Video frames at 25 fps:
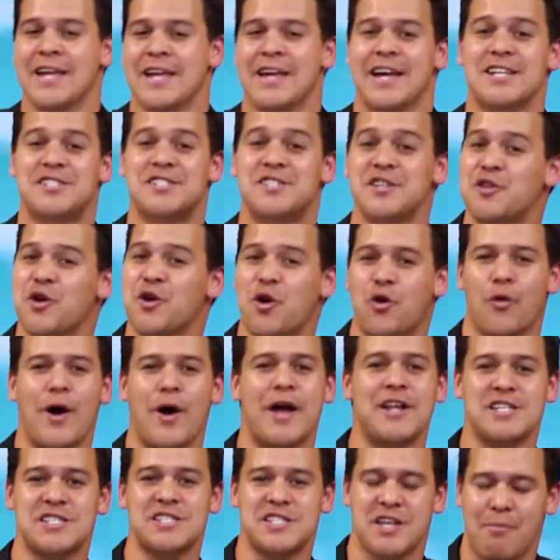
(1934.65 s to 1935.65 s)
Instead, the
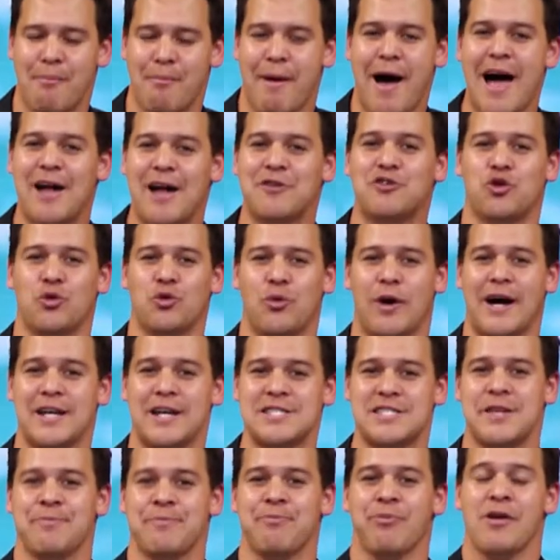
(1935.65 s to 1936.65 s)
greatest command to
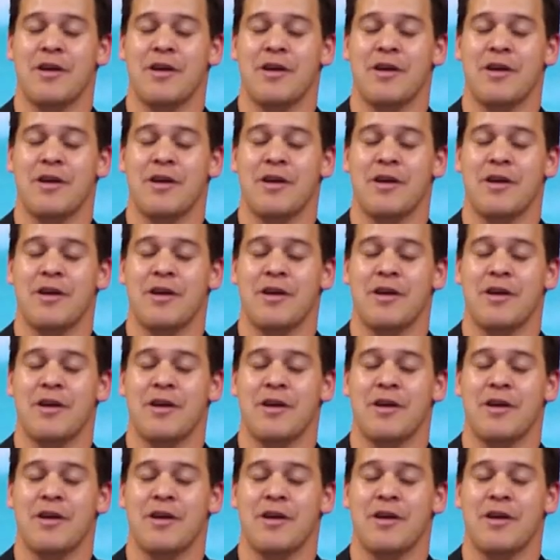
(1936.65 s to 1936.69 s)
us,